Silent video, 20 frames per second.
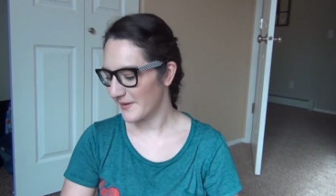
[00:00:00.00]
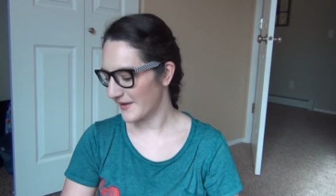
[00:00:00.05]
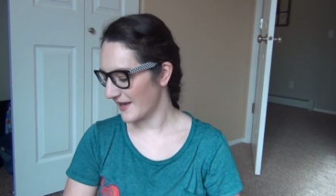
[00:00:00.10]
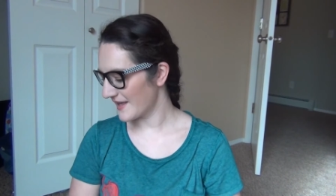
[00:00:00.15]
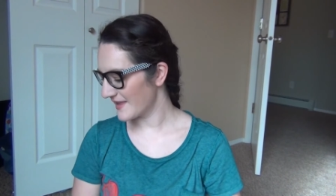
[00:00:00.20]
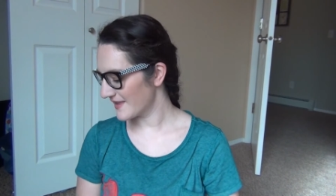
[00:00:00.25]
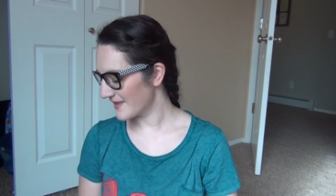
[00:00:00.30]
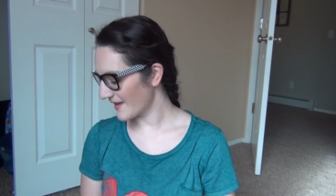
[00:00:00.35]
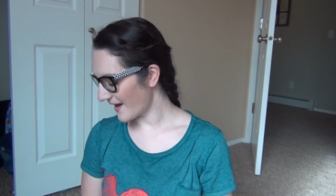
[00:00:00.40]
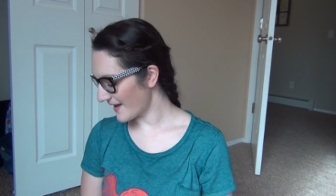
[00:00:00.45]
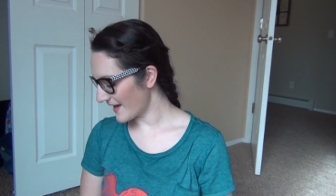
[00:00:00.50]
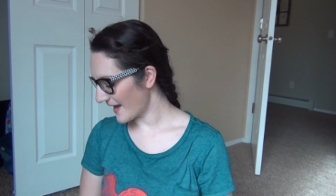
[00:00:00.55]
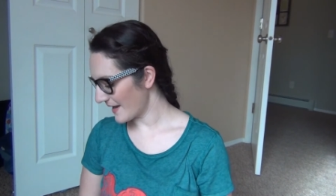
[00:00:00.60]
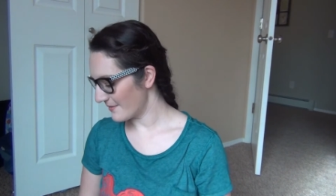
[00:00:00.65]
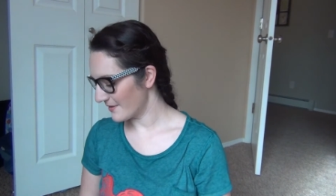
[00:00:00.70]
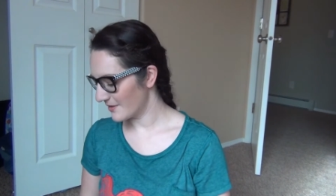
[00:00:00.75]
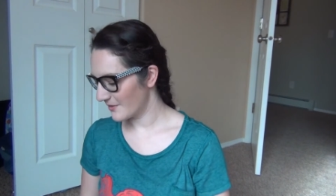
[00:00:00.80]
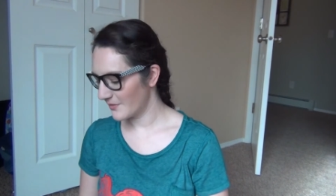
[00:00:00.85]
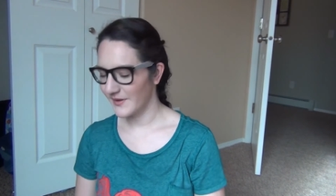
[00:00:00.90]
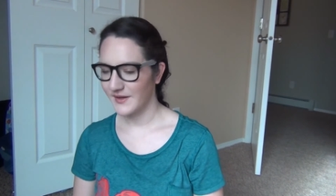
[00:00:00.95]
but I thought I
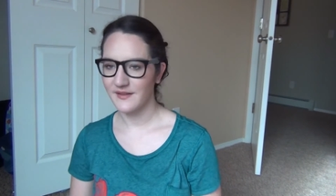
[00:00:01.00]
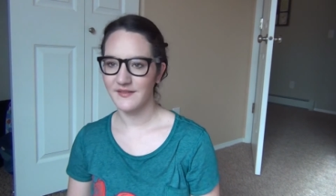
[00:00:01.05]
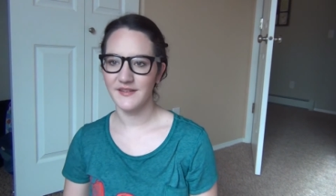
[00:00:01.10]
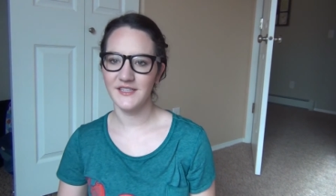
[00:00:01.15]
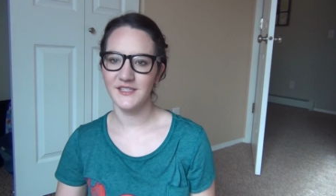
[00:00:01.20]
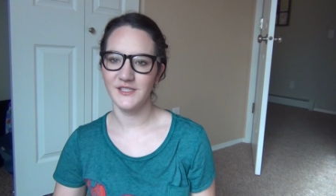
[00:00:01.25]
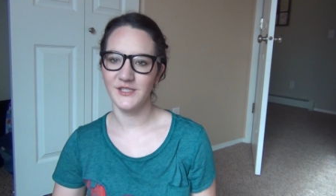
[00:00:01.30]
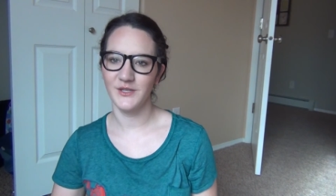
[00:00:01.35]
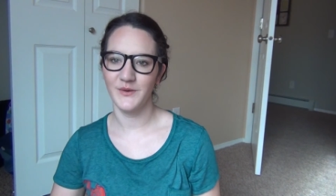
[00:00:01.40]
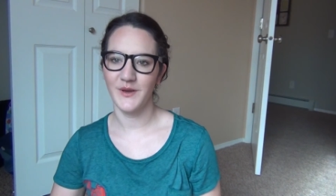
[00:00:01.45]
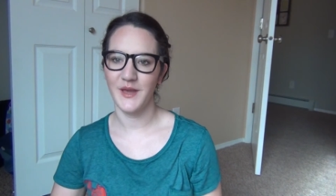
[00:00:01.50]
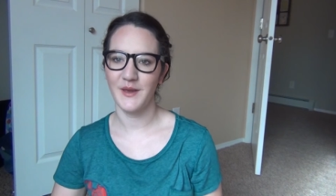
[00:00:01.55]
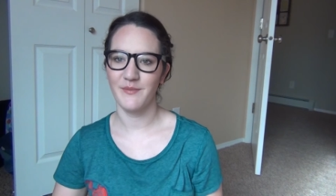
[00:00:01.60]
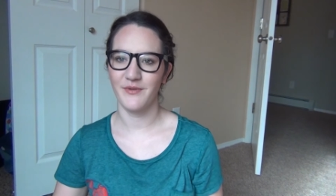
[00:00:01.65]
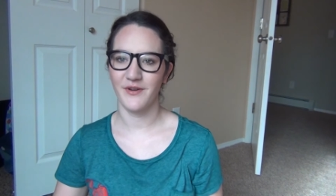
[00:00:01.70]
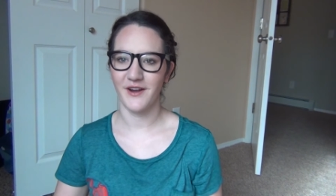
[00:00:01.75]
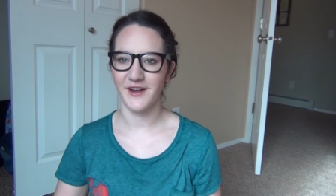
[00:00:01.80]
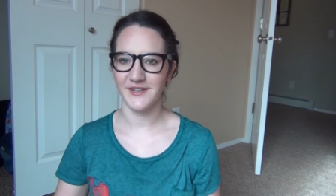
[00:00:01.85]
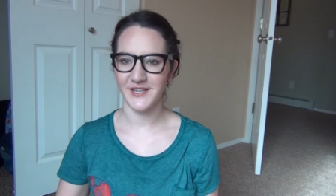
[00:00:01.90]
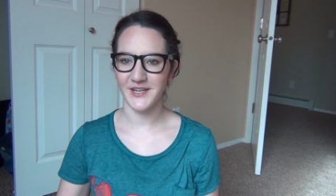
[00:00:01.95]
would quickly do a
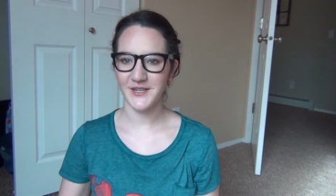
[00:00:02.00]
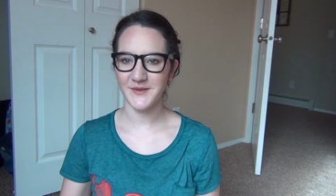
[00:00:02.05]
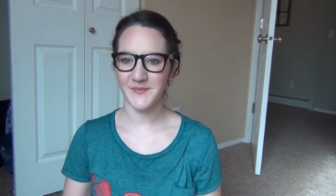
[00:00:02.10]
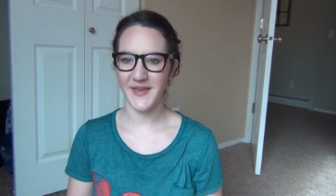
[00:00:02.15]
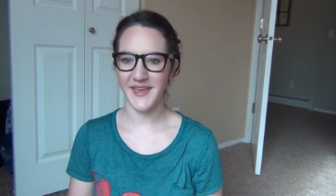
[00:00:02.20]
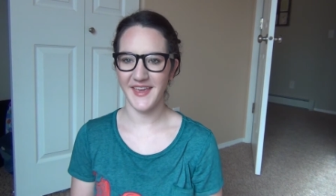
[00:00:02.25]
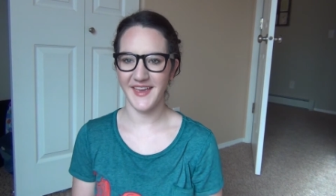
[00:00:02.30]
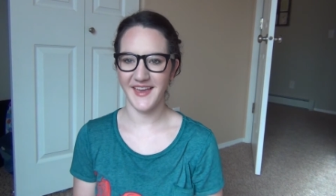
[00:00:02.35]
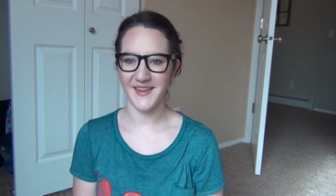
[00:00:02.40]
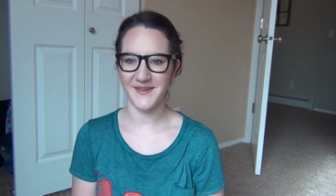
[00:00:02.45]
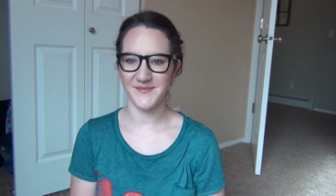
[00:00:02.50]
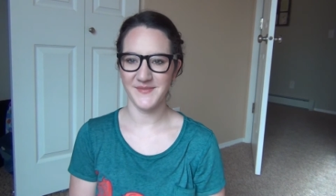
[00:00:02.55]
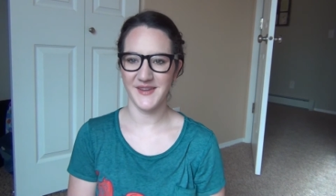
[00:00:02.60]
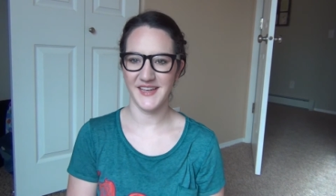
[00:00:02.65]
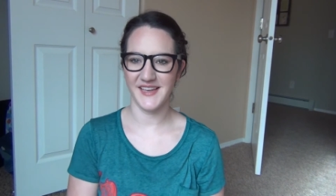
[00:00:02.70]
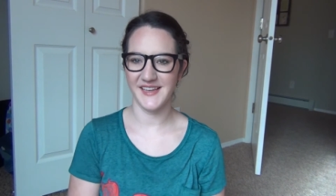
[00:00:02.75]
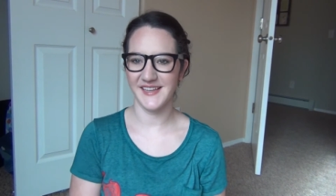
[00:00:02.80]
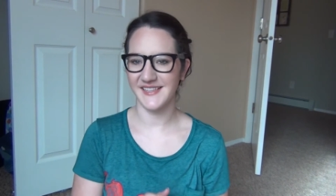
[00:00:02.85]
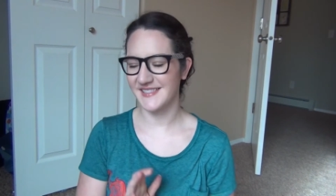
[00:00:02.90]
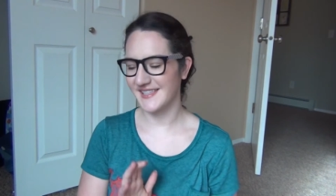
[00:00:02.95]
project pan
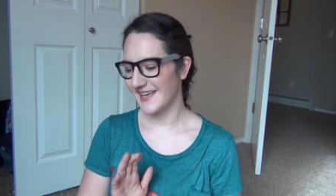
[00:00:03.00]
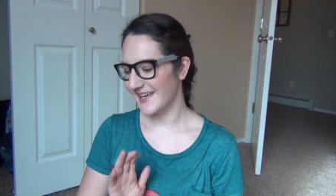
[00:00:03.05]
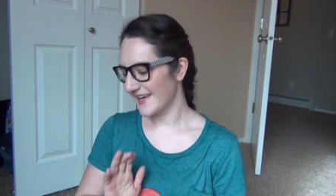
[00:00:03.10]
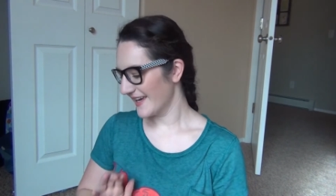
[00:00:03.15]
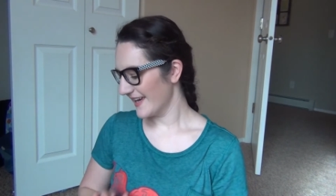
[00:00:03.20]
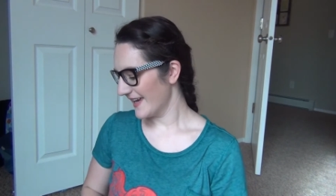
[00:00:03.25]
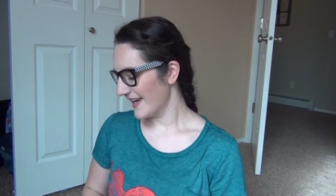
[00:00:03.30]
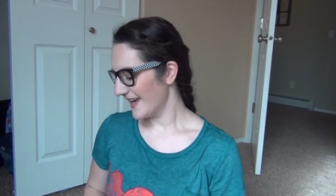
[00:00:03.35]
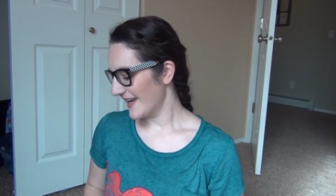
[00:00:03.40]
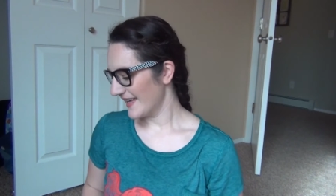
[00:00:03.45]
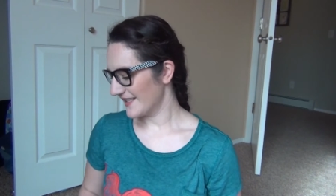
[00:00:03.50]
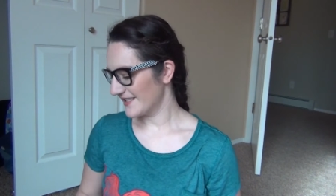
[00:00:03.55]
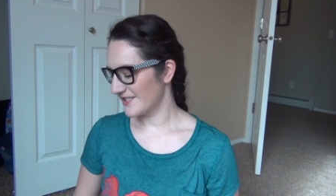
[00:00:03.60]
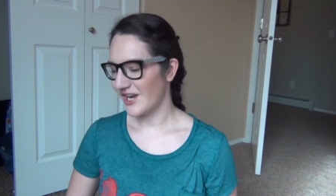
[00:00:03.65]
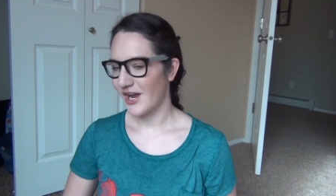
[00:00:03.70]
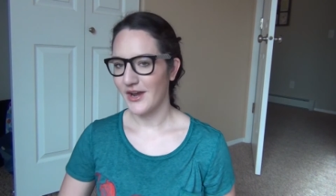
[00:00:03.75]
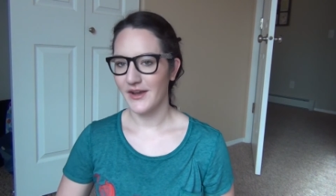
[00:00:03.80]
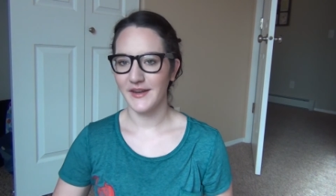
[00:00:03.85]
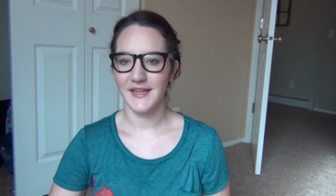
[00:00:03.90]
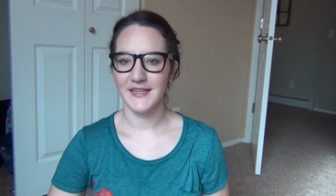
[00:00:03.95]
because it's
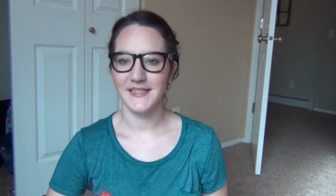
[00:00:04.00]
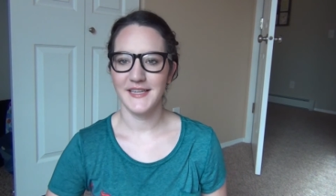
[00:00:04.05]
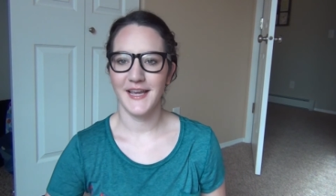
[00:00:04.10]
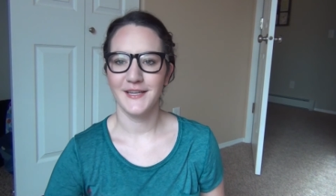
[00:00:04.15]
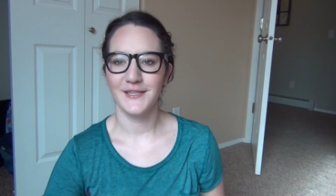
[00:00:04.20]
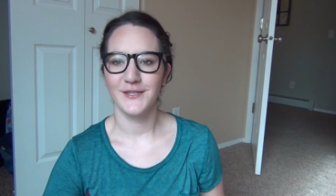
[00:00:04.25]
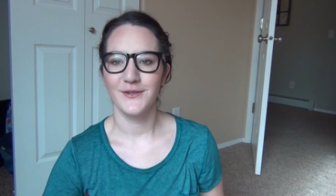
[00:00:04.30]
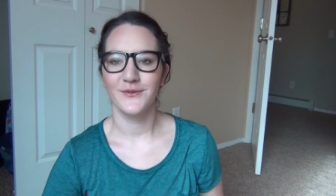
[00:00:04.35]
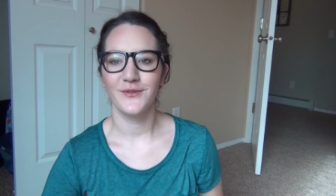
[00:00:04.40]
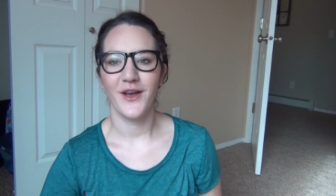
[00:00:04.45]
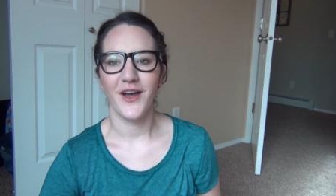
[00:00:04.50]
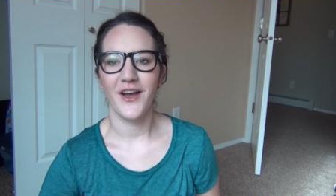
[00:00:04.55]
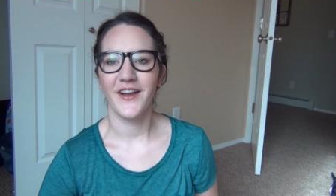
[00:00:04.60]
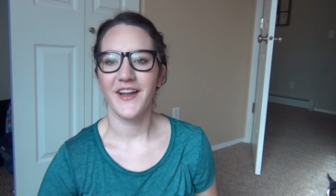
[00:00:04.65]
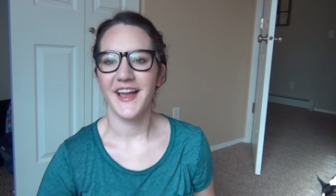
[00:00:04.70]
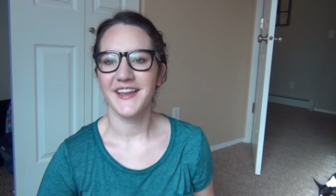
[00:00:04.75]
not going to take too long.